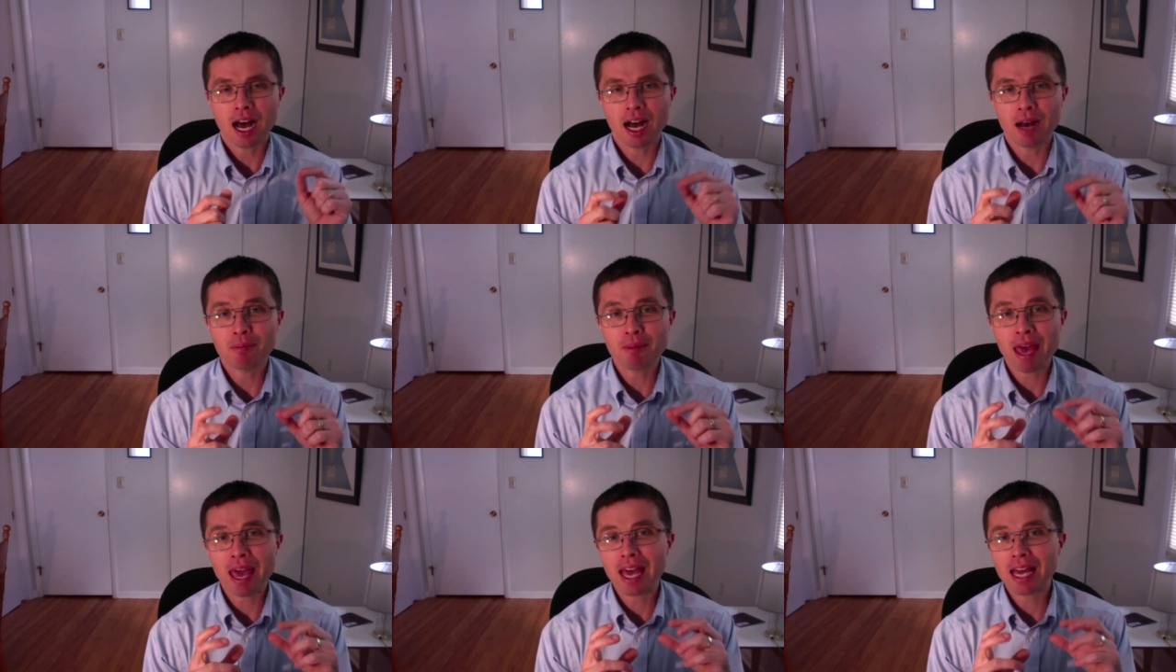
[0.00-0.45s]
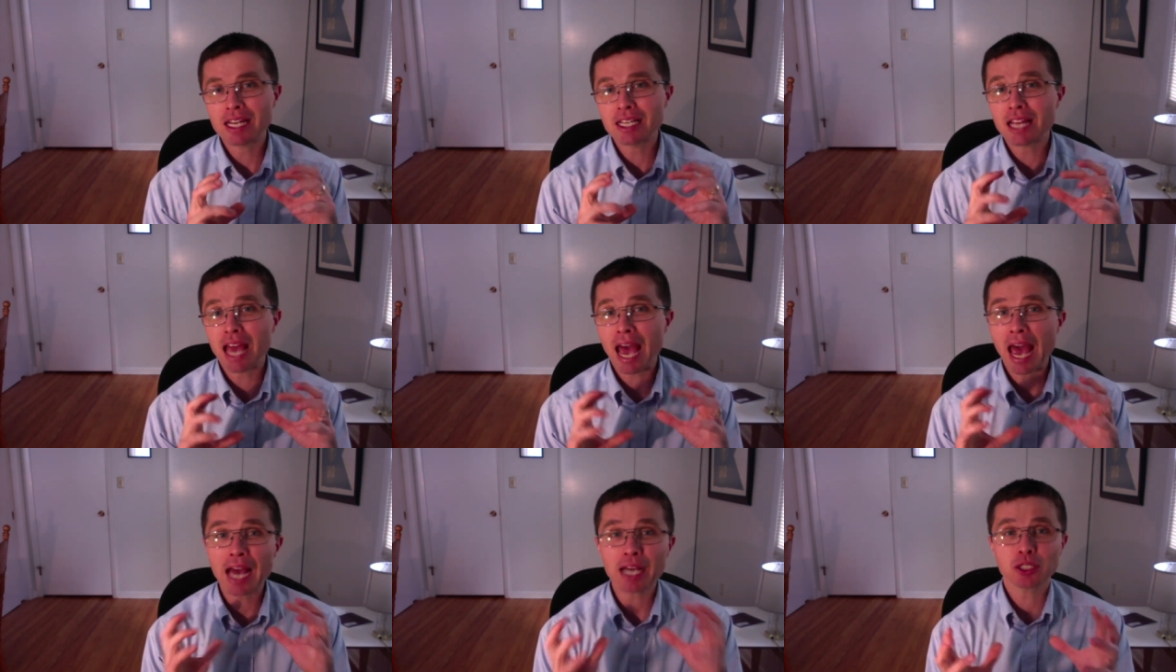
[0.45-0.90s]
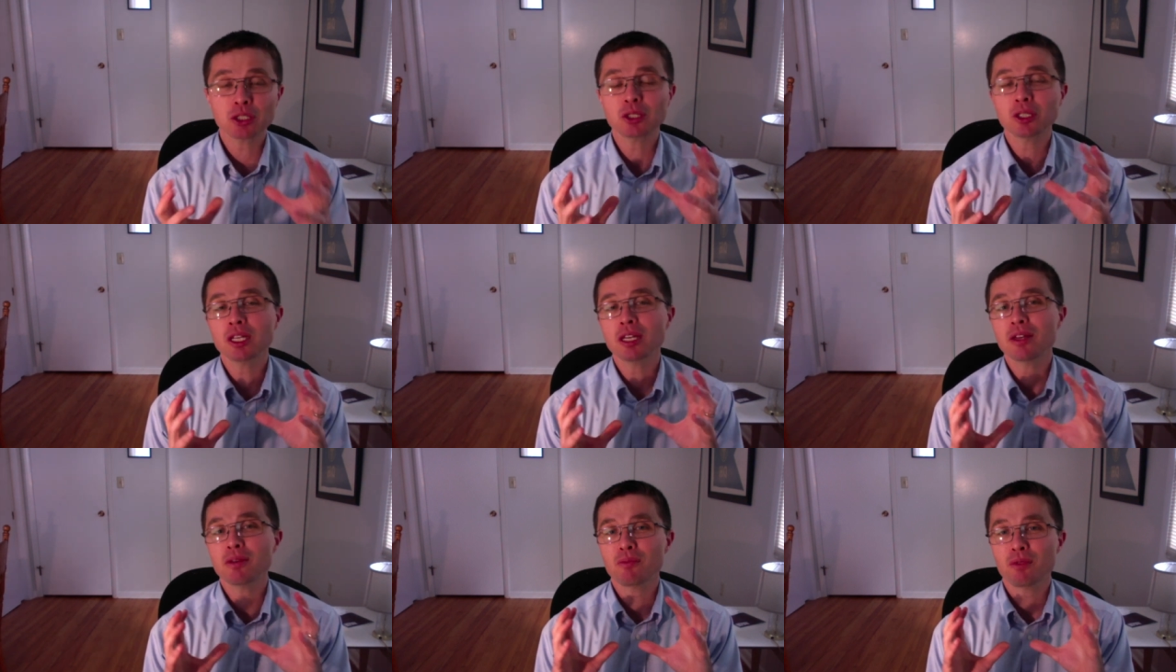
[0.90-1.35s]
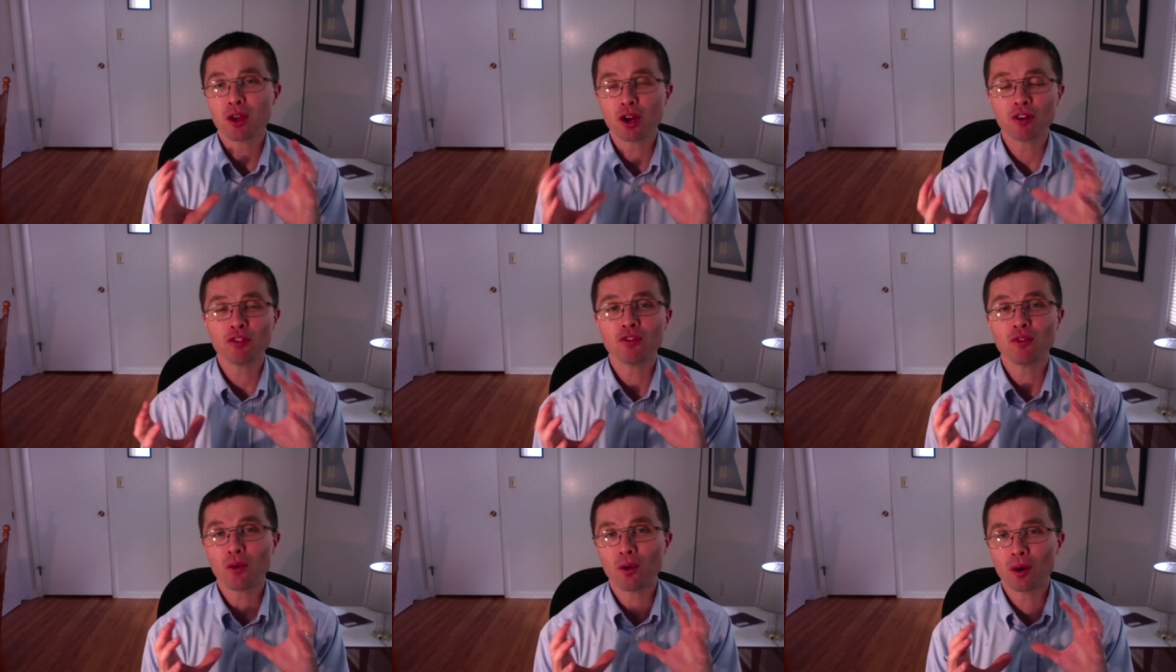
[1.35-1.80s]
and actually,
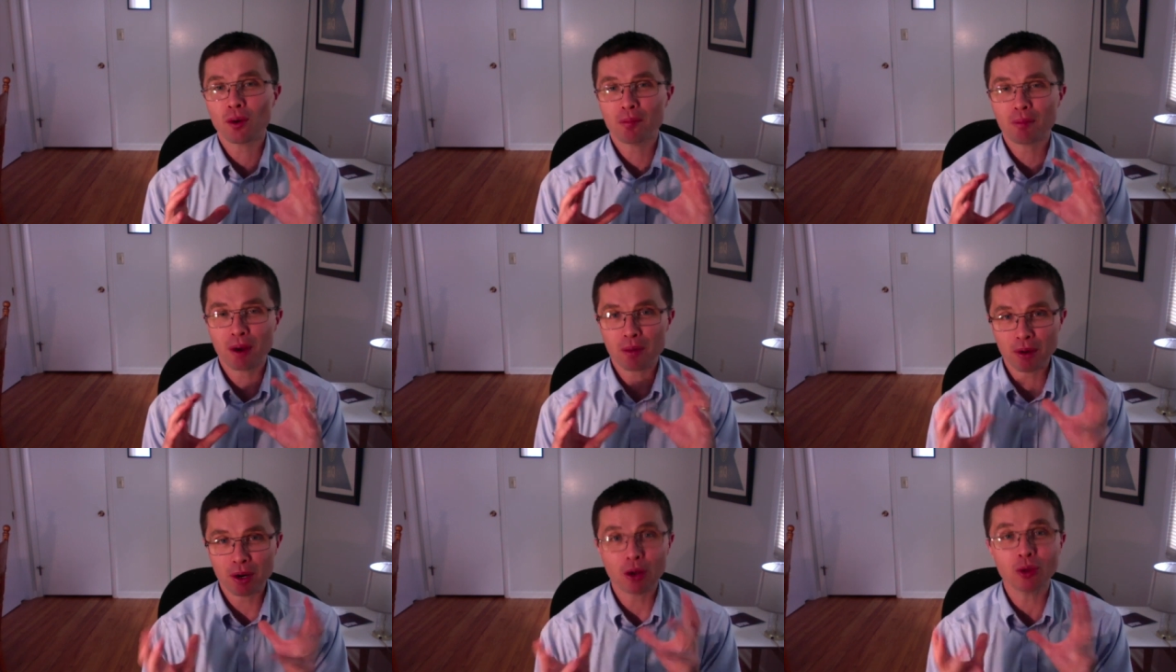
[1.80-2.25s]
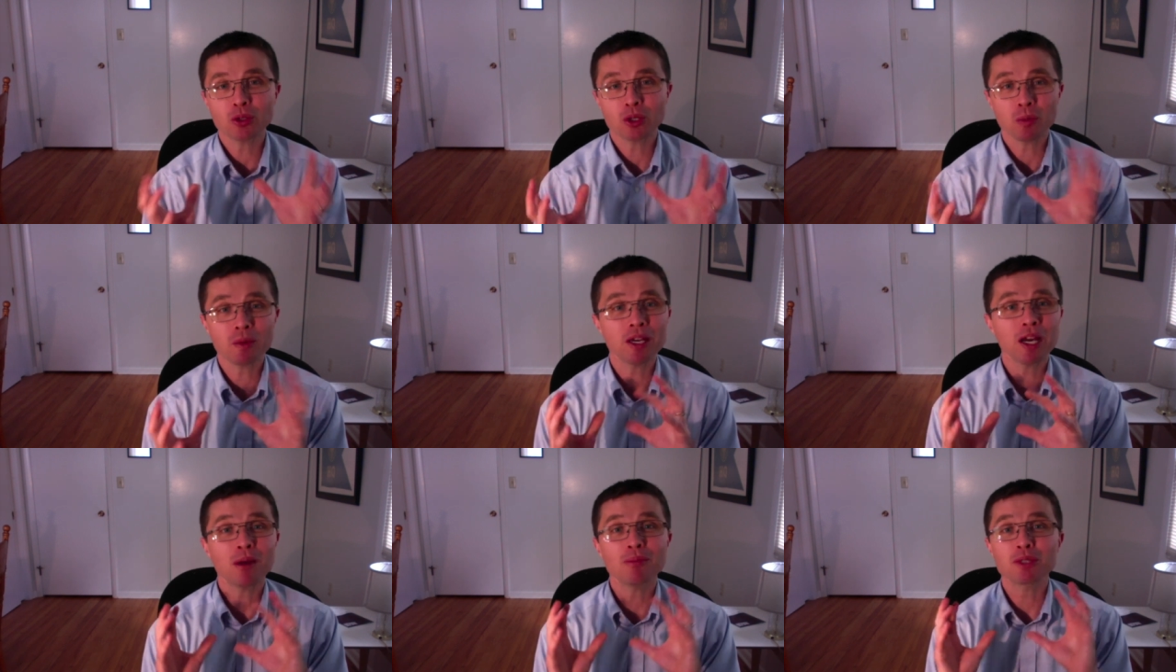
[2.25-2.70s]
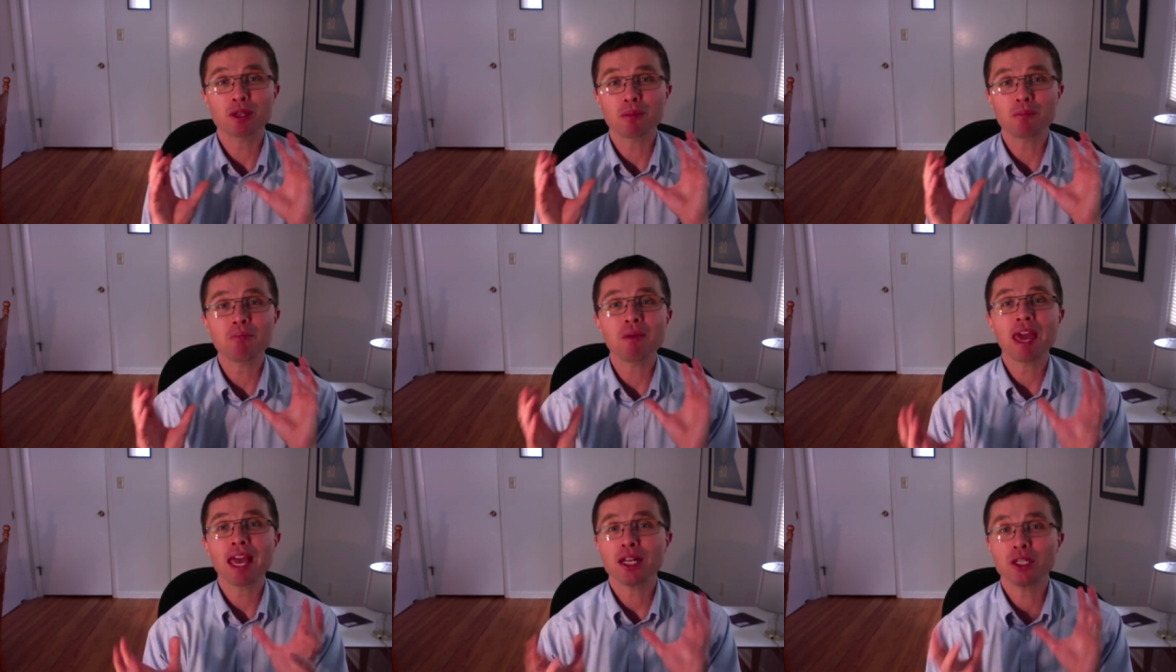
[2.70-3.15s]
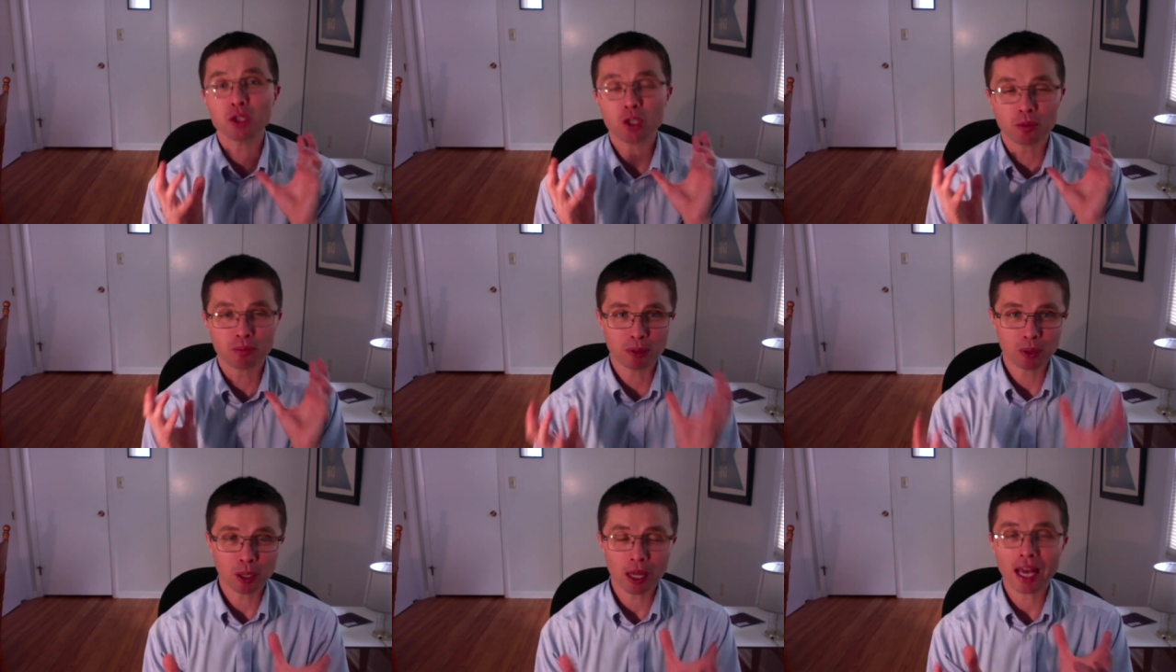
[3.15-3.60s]
therefore, but also becomes a major
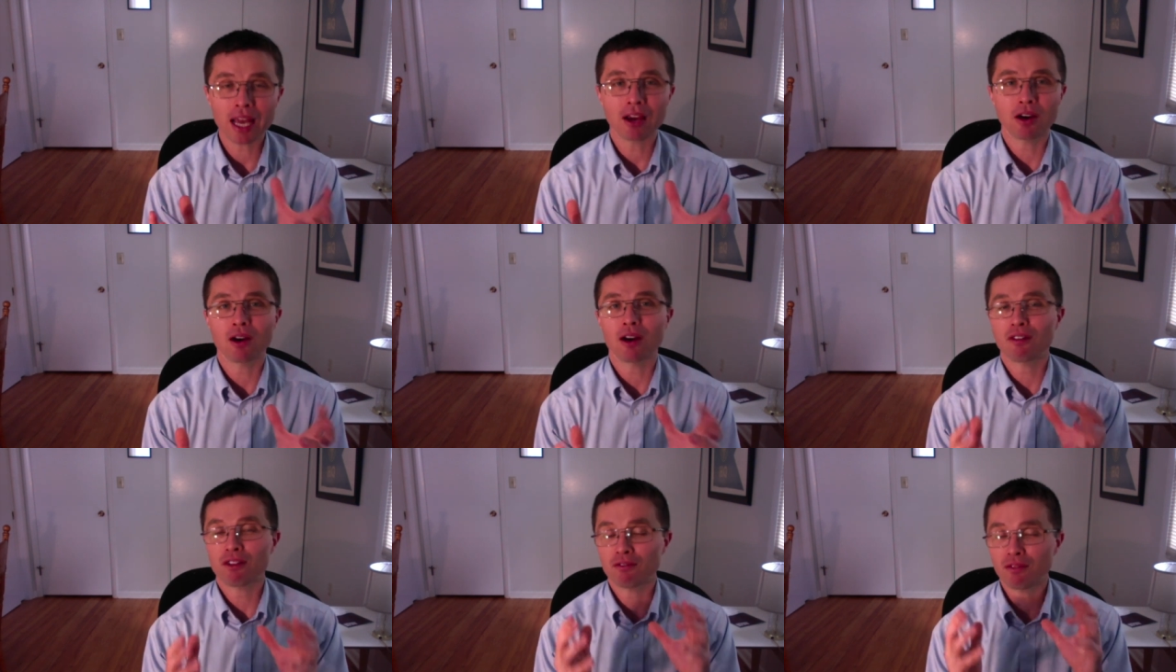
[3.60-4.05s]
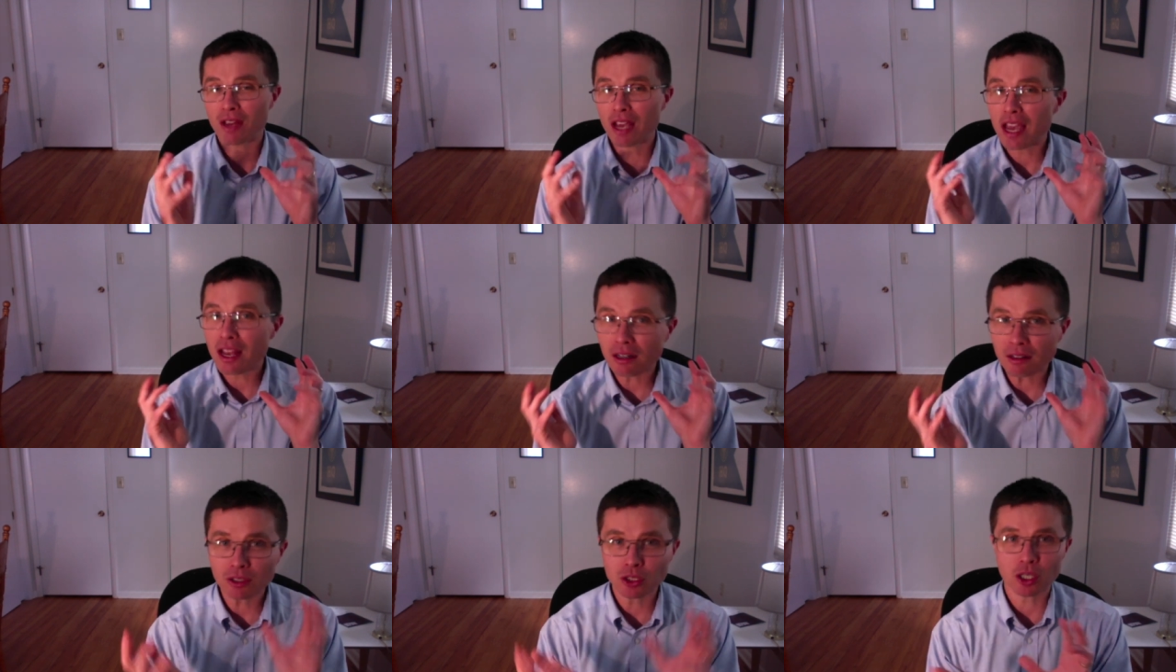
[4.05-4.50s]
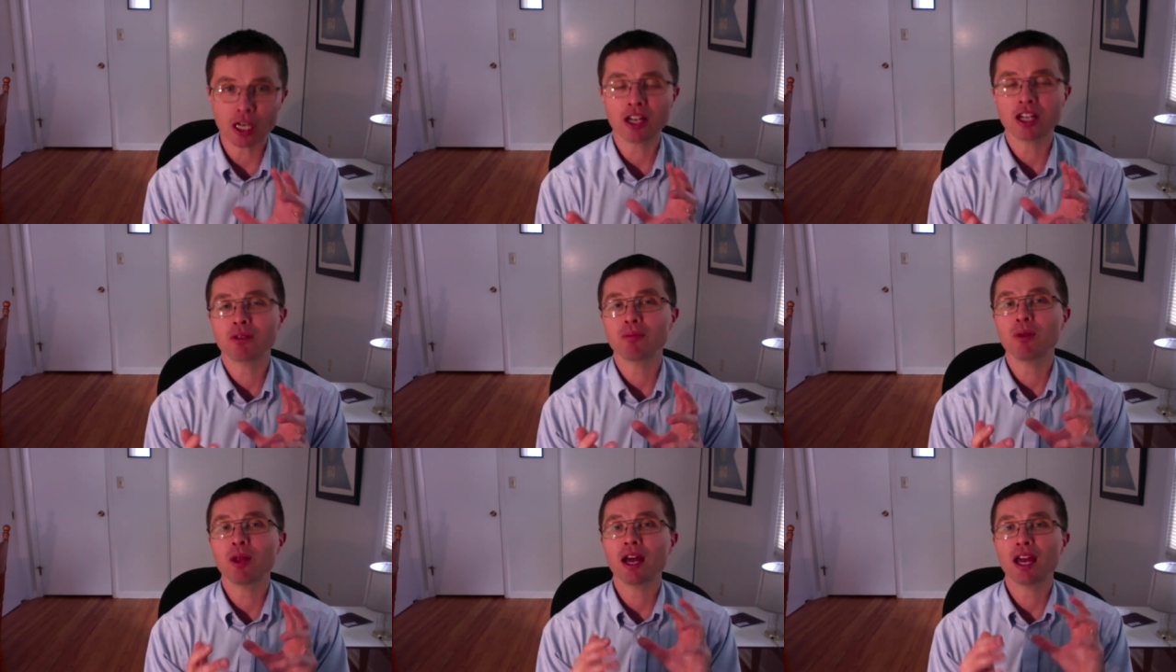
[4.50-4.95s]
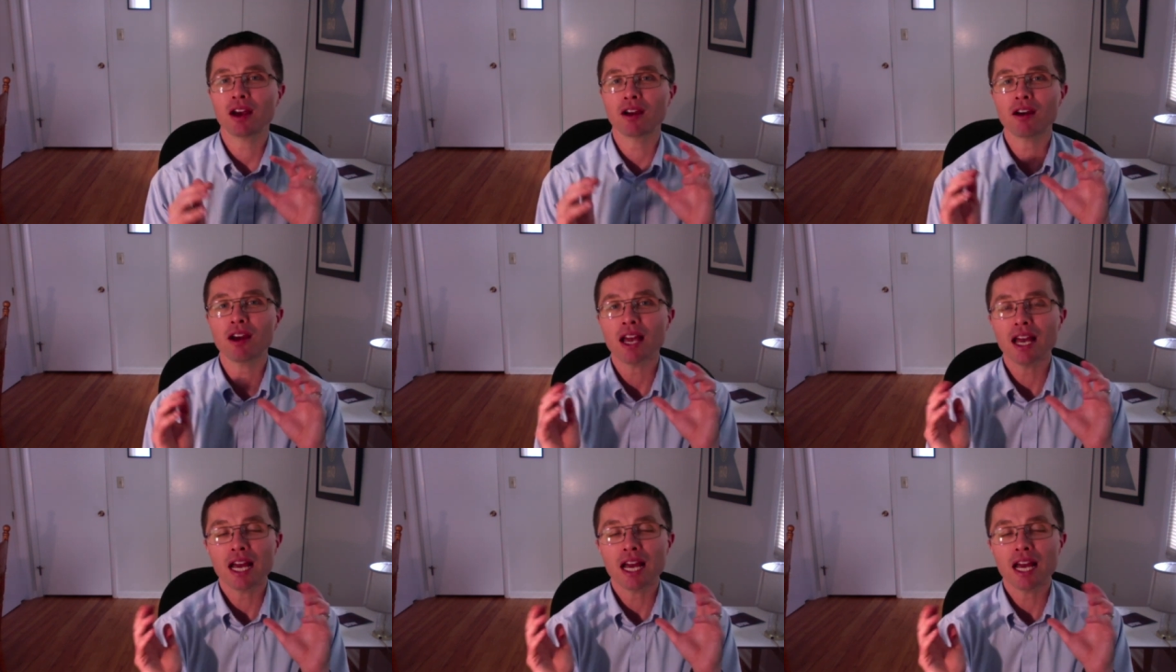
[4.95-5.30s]
player, an energetic player,